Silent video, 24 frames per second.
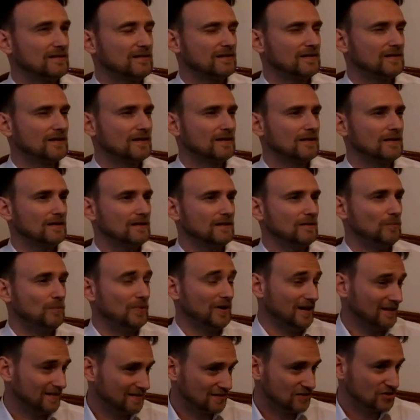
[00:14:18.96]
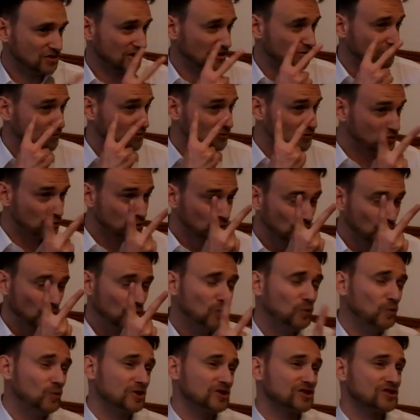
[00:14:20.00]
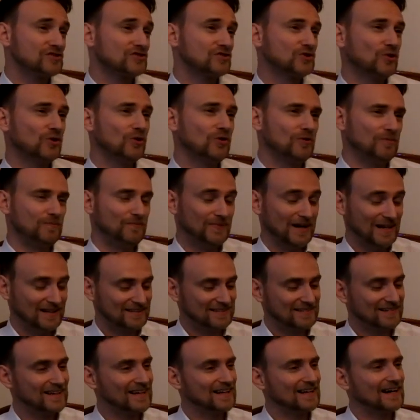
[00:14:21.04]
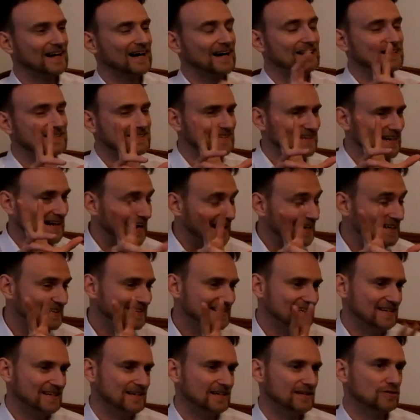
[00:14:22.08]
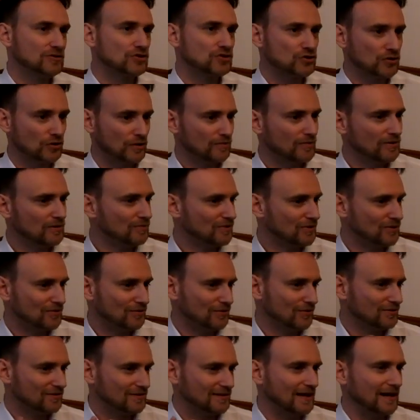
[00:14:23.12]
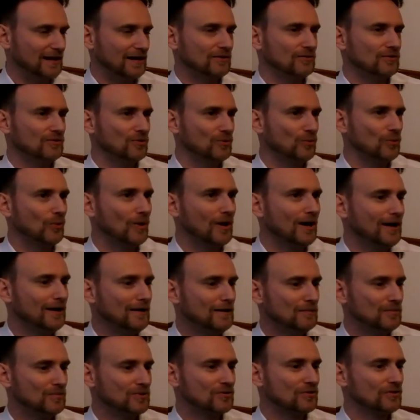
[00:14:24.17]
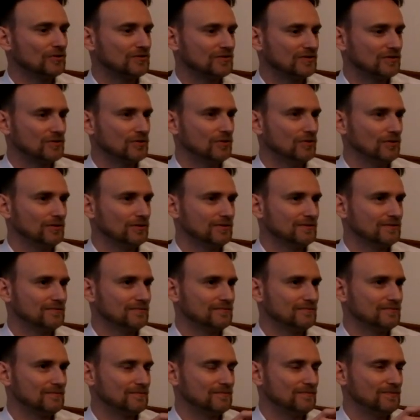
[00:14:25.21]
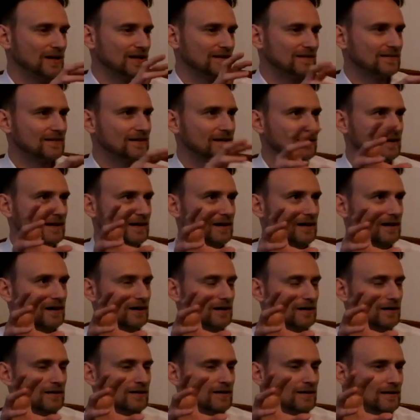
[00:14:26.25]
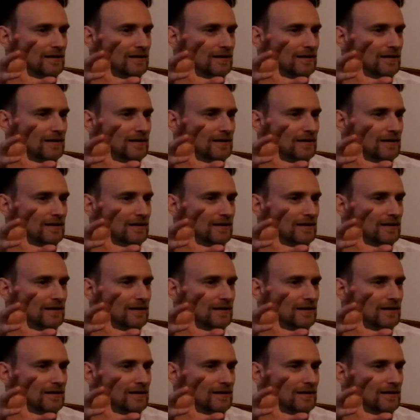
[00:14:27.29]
uh, Panzer General two, which is called Panzer General three D in German, because I don't know why, because they call Panzer General,